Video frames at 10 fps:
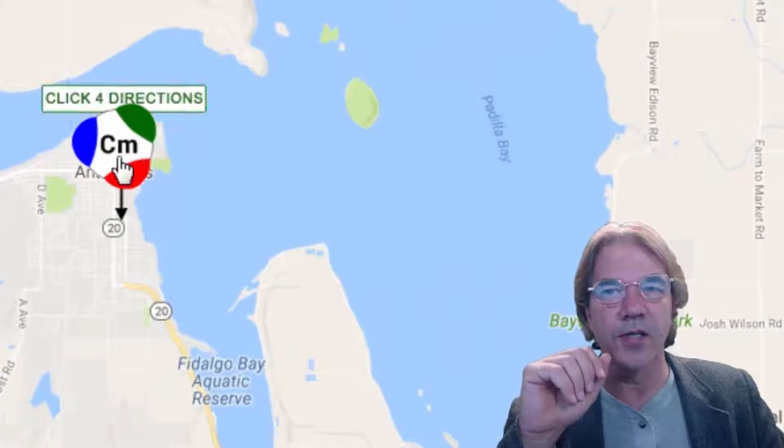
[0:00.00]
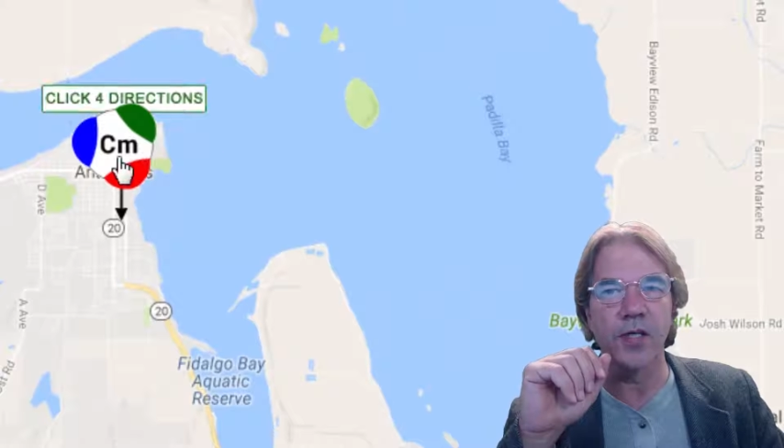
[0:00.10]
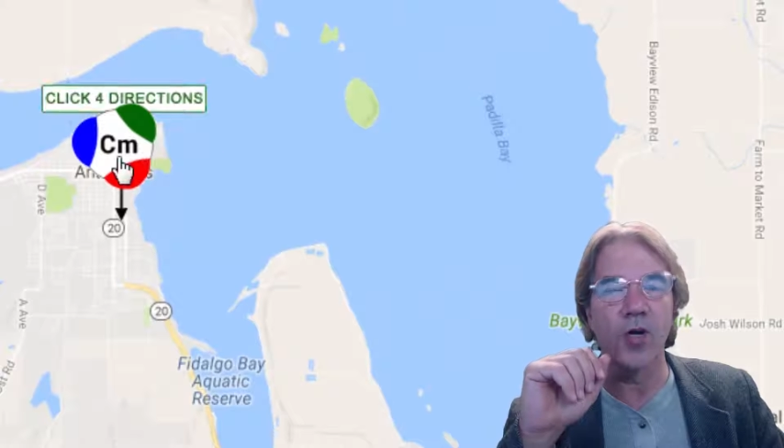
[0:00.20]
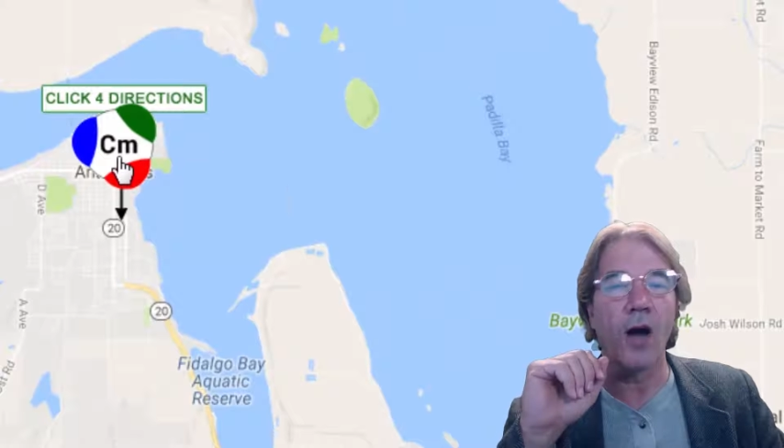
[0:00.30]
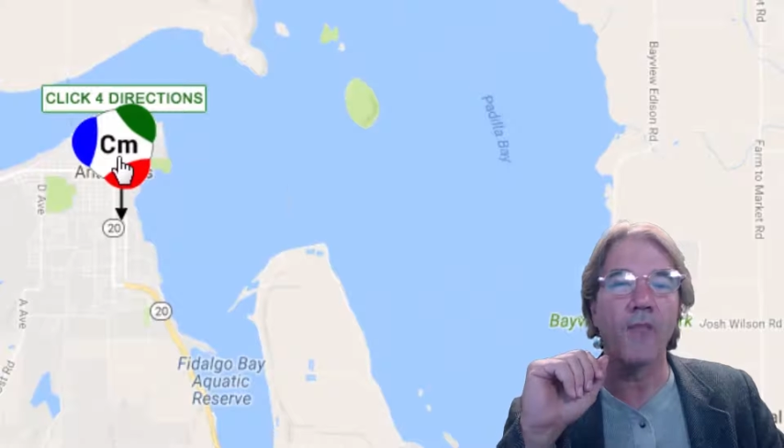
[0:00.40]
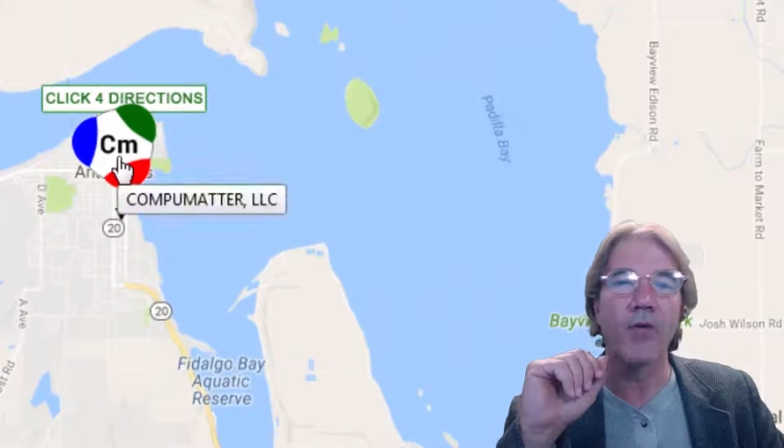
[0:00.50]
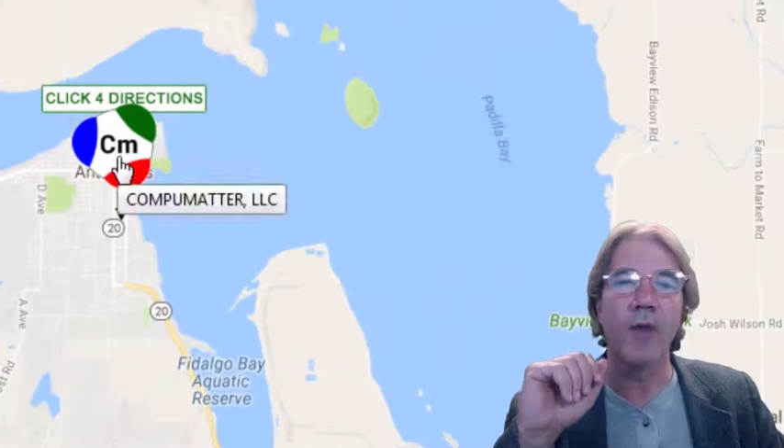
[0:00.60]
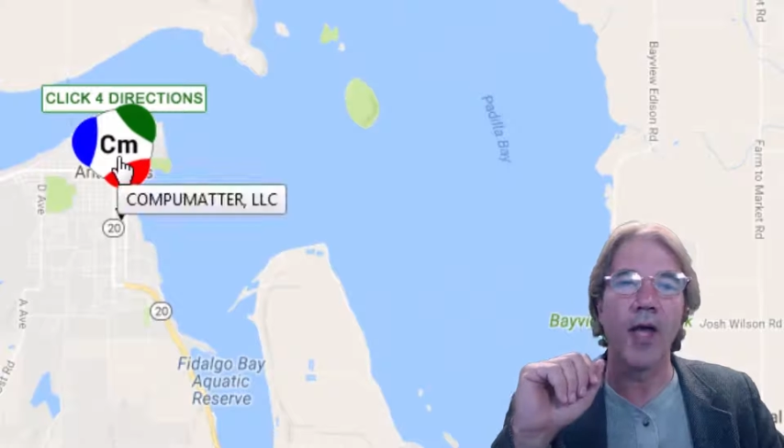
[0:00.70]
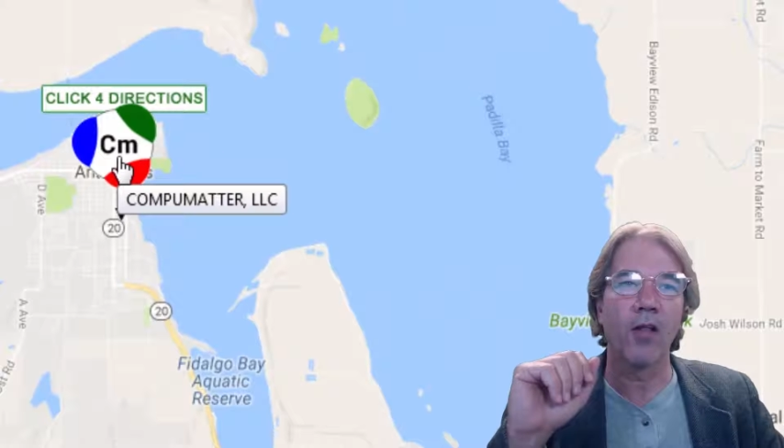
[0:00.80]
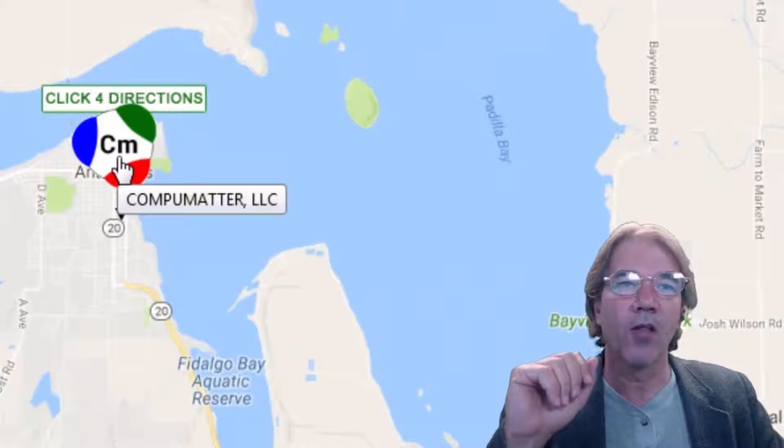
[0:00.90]

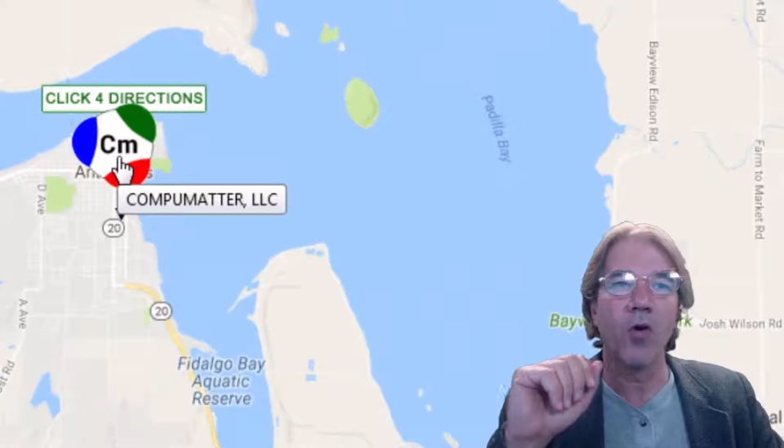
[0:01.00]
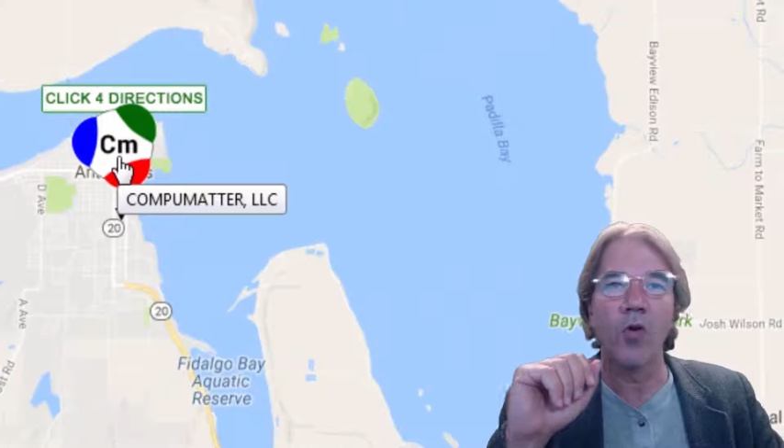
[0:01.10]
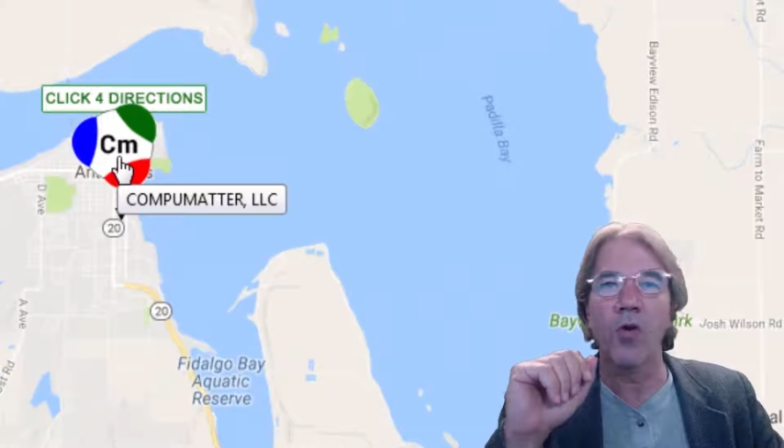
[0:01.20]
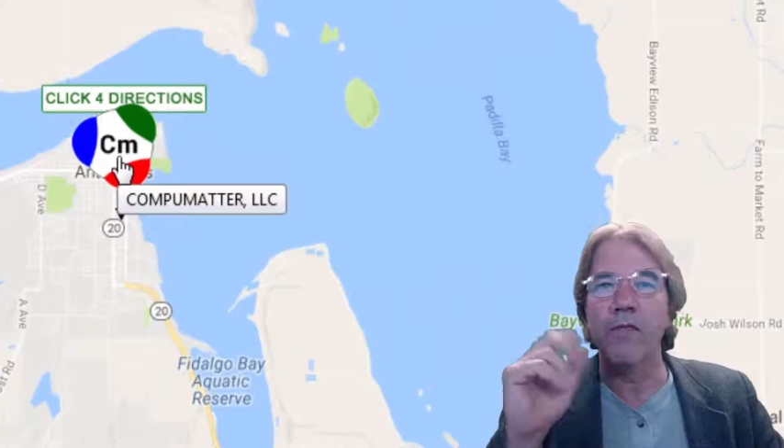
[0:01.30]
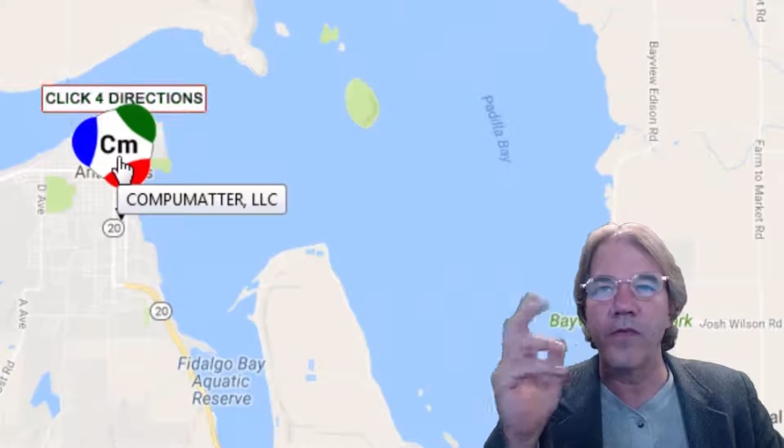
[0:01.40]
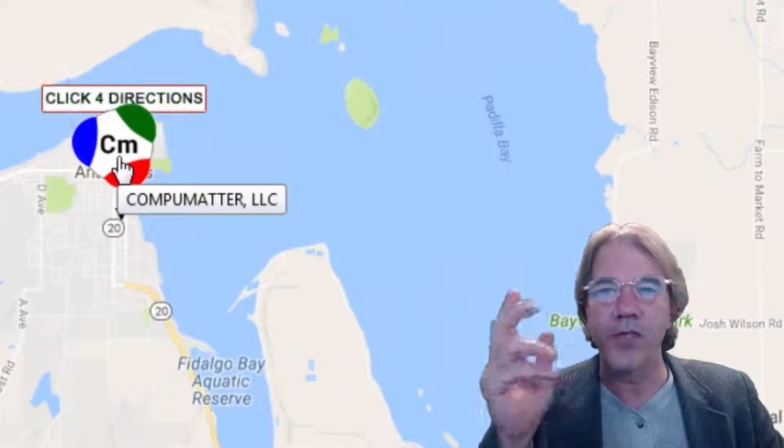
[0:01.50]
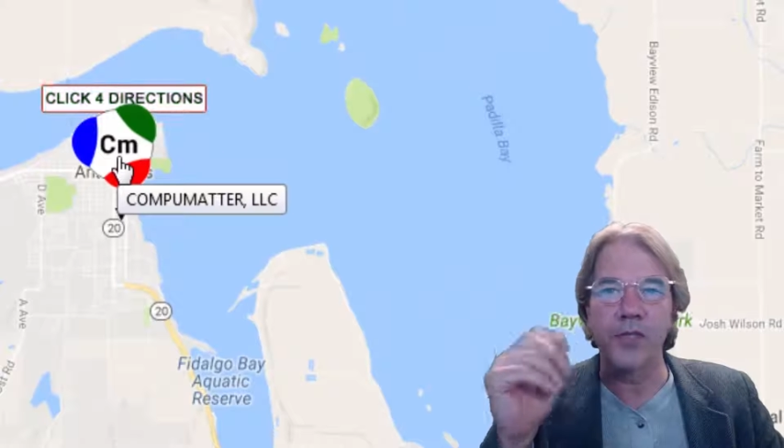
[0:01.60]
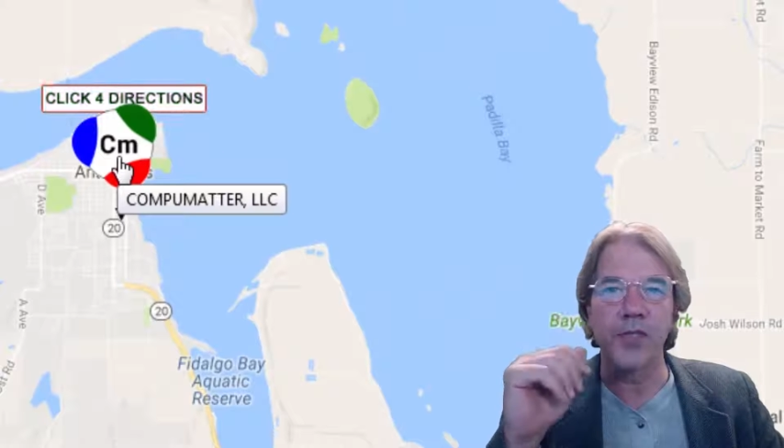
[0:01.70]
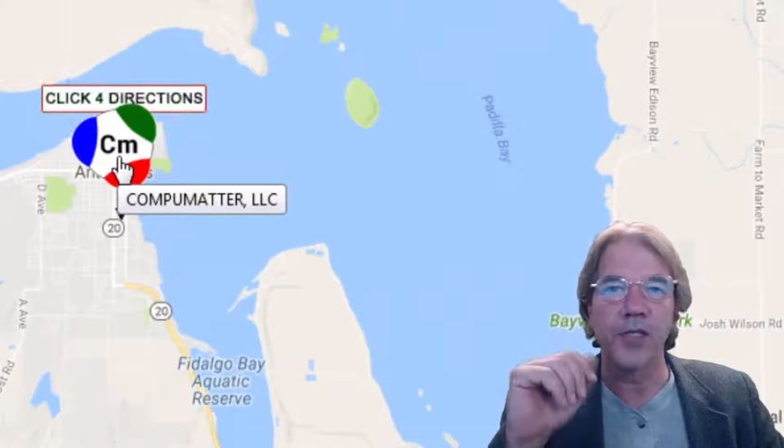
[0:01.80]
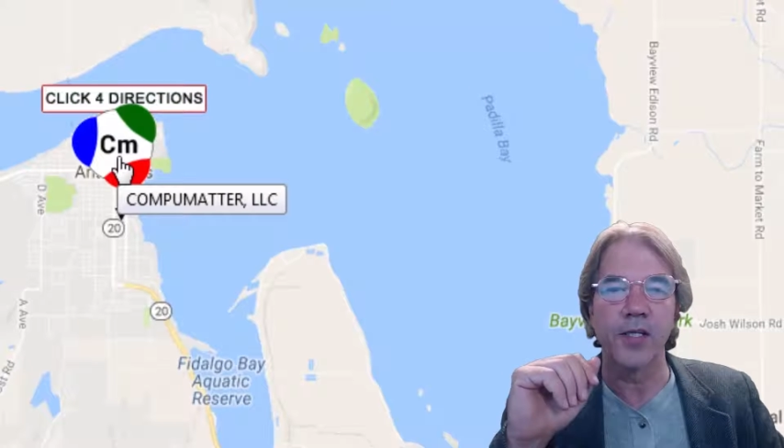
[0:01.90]
CompuMatter logo for this
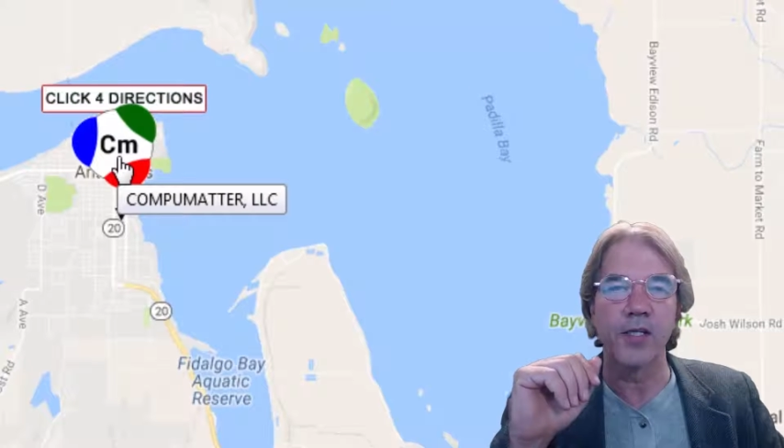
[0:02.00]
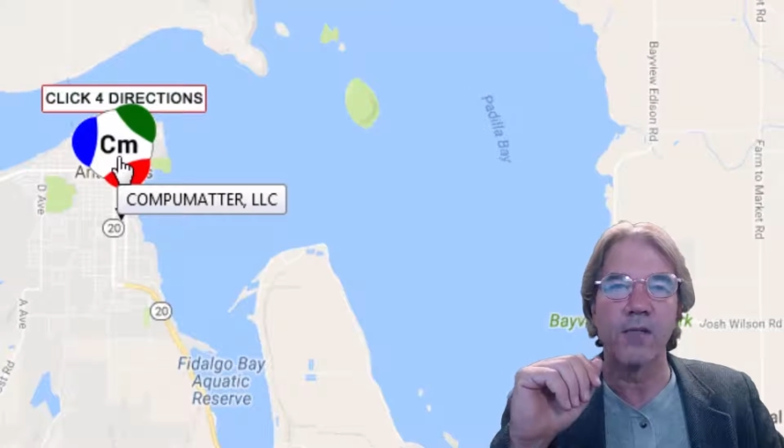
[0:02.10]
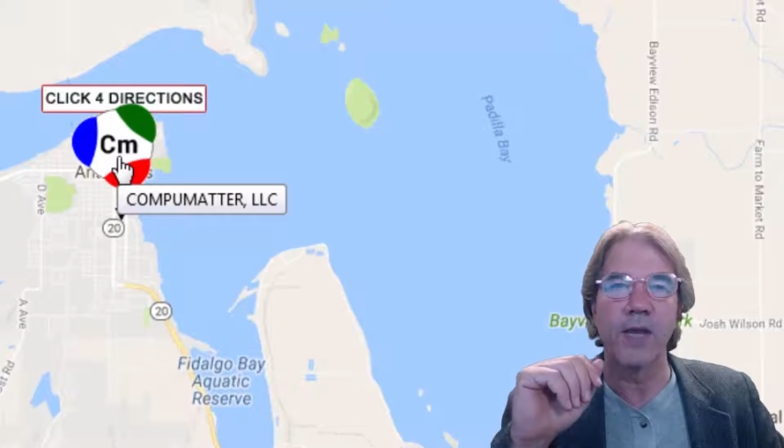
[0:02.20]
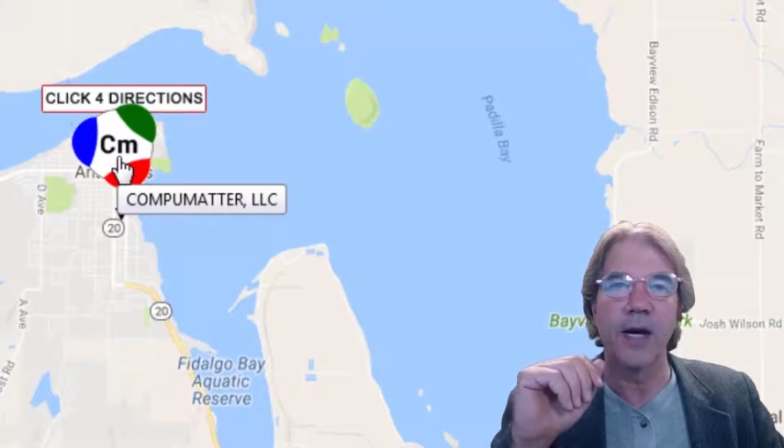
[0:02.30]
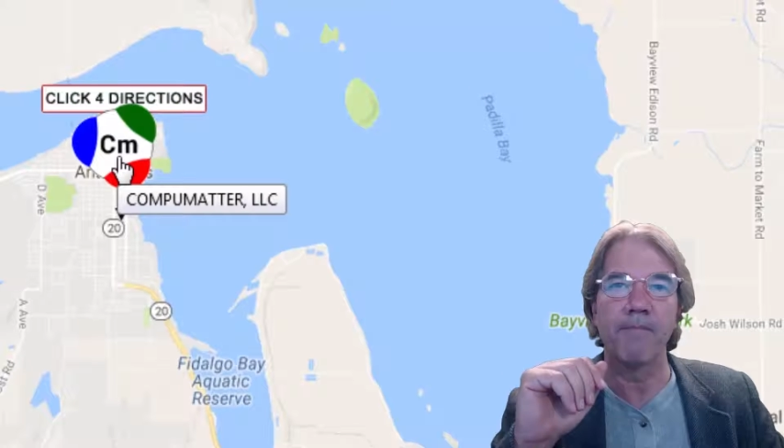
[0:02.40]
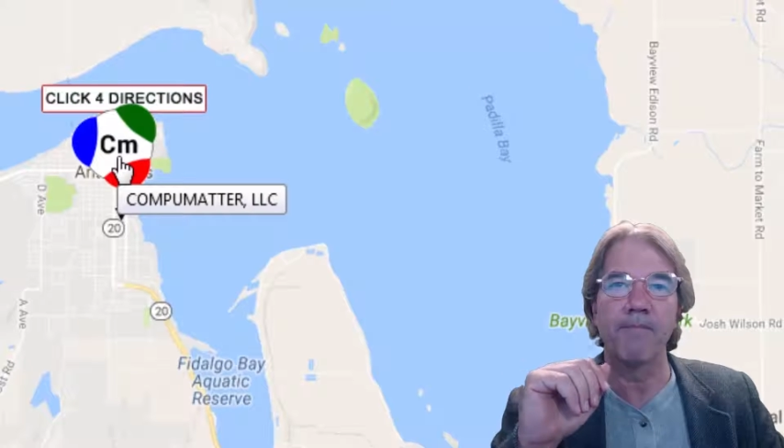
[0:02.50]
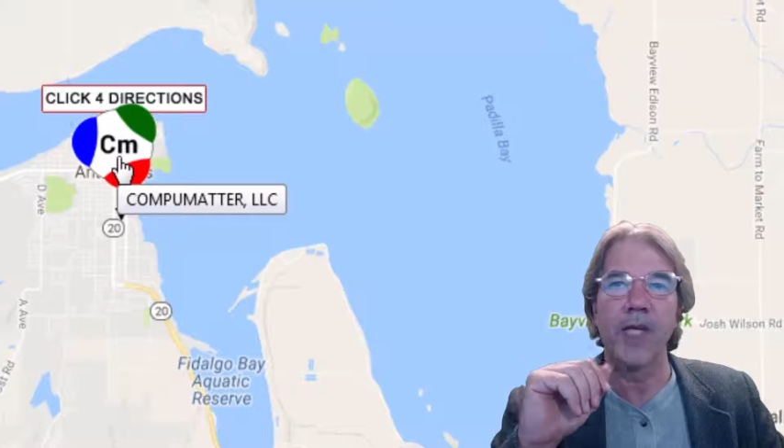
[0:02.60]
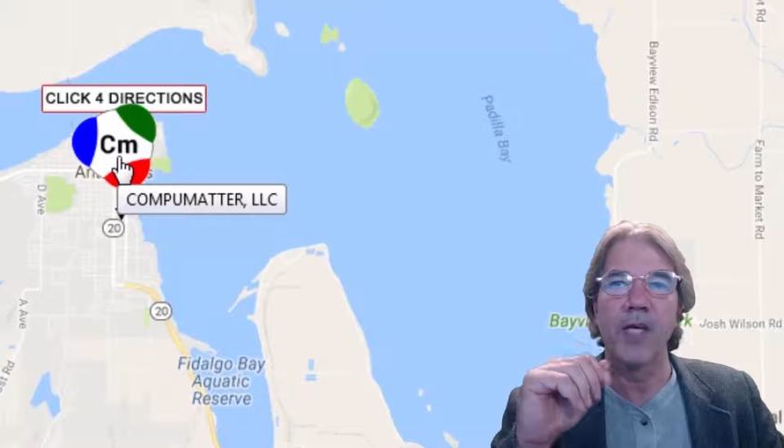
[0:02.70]
particular map.